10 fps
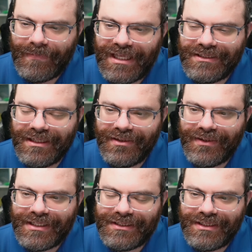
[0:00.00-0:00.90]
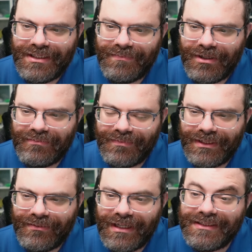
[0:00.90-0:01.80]
S another ST
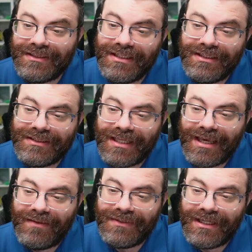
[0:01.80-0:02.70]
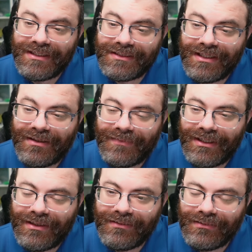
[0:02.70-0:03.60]
probably or SC scam. Did I get scam?
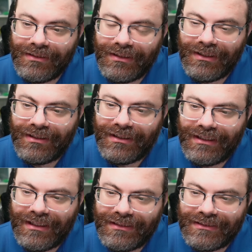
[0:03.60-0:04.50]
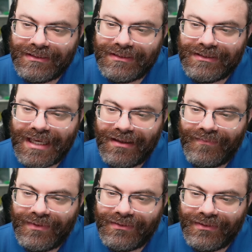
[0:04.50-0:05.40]
Yeah.
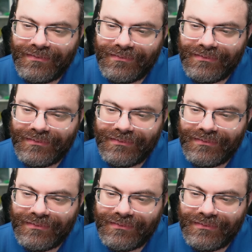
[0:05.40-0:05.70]
Stam? No.